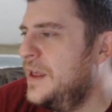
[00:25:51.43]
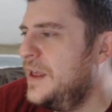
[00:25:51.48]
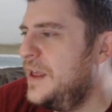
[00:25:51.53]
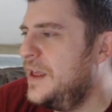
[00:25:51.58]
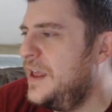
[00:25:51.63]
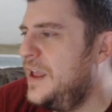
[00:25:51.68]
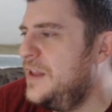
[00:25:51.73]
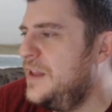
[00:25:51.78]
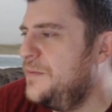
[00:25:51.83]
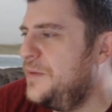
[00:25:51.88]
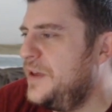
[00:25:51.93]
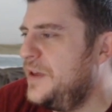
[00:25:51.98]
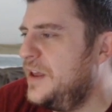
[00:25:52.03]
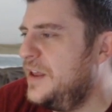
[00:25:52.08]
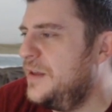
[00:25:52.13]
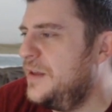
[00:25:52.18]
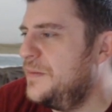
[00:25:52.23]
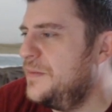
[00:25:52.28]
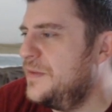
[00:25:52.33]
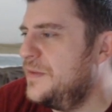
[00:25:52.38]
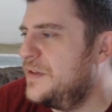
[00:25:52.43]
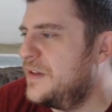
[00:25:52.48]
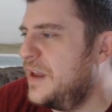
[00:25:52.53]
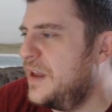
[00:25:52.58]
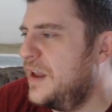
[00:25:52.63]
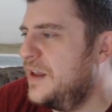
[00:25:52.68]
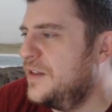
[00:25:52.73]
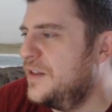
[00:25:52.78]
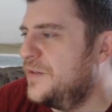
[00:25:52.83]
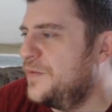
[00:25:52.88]
NPM
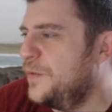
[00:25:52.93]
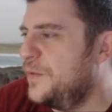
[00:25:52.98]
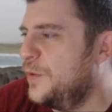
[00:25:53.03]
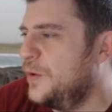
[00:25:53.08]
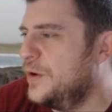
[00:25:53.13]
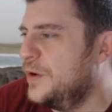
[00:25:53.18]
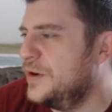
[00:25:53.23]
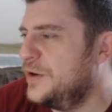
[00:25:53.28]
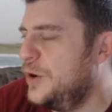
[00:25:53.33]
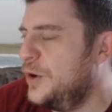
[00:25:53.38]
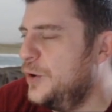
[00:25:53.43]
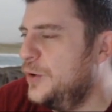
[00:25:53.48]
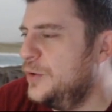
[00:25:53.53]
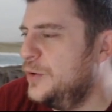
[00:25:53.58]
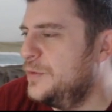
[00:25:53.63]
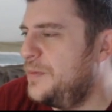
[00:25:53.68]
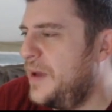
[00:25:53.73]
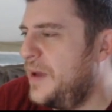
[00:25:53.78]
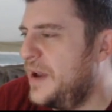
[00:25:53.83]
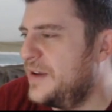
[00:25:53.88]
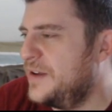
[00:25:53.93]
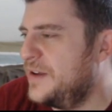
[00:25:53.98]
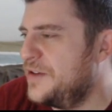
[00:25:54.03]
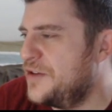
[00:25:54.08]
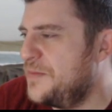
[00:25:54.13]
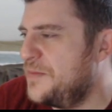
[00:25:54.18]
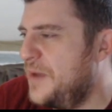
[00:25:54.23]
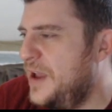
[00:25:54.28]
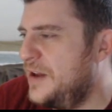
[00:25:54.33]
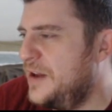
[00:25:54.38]
stands for Node
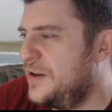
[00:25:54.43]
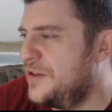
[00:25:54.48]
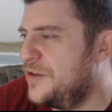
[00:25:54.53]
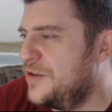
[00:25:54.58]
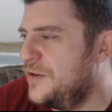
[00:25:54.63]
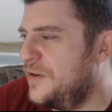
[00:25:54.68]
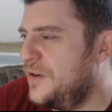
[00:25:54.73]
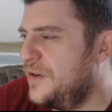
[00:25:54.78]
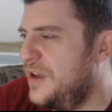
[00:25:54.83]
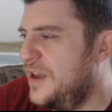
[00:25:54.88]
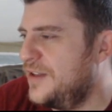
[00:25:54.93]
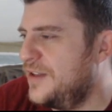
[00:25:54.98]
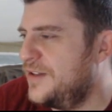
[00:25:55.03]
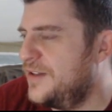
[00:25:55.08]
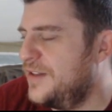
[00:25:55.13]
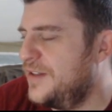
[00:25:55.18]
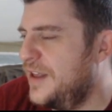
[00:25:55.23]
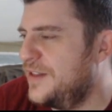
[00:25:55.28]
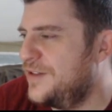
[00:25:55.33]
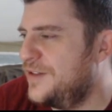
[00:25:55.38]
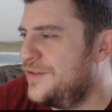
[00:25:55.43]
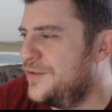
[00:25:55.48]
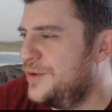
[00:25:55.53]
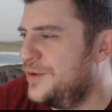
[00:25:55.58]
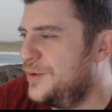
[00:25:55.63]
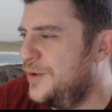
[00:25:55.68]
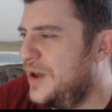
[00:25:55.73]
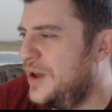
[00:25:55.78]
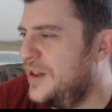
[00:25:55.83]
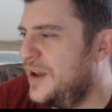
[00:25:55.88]
Package Manager. Yes, that's
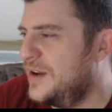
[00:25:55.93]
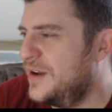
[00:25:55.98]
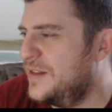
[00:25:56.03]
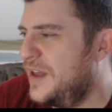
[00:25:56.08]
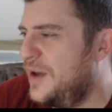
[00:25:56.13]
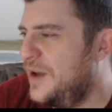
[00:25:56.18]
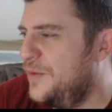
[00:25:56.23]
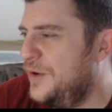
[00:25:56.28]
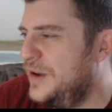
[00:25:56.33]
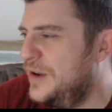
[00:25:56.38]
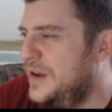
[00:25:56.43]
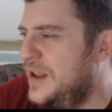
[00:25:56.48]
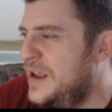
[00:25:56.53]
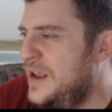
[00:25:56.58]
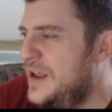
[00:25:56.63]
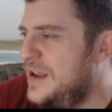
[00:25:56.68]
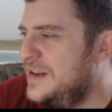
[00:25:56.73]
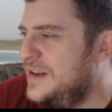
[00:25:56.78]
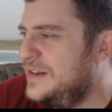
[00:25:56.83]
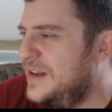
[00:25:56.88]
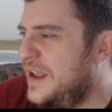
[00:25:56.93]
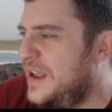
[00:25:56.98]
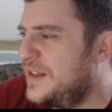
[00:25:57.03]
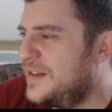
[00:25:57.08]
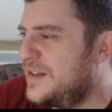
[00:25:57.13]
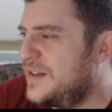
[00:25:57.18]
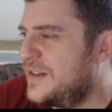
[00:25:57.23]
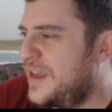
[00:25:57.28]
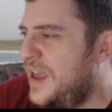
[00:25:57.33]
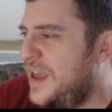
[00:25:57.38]
true. I like that one.
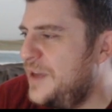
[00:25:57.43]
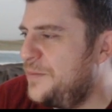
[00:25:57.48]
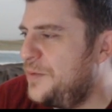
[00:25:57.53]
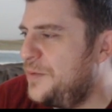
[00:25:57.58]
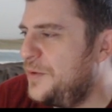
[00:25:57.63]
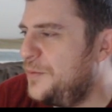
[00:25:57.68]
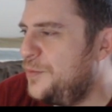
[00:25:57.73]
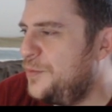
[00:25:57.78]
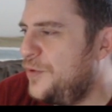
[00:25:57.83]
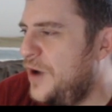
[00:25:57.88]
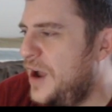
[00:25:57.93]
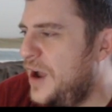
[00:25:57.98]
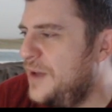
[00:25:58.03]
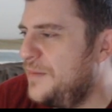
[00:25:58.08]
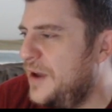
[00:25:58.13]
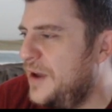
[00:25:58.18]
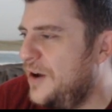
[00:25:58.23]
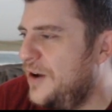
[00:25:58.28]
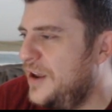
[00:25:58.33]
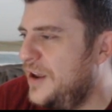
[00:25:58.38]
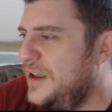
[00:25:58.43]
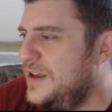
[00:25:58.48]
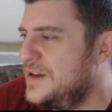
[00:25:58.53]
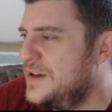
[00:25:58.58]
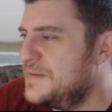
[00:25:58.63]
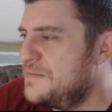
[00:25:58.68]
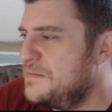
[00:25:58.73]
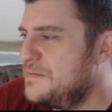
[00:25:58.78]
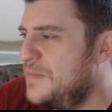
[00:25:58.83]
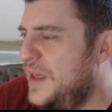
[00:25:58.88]
Netscape Primary
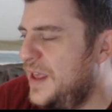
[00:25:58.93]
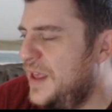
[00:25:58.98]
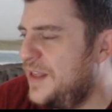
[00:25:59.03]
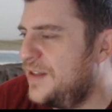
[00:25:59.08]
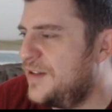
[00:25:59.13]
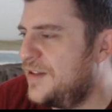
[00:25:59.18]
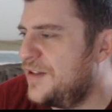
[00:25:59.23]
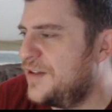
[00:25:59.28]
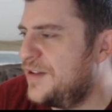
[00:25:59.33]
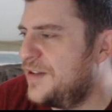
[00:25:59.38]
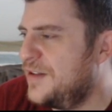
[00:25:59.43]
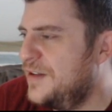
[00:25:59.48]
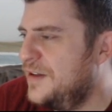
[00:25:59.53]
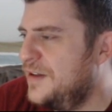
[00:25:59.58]
Mix.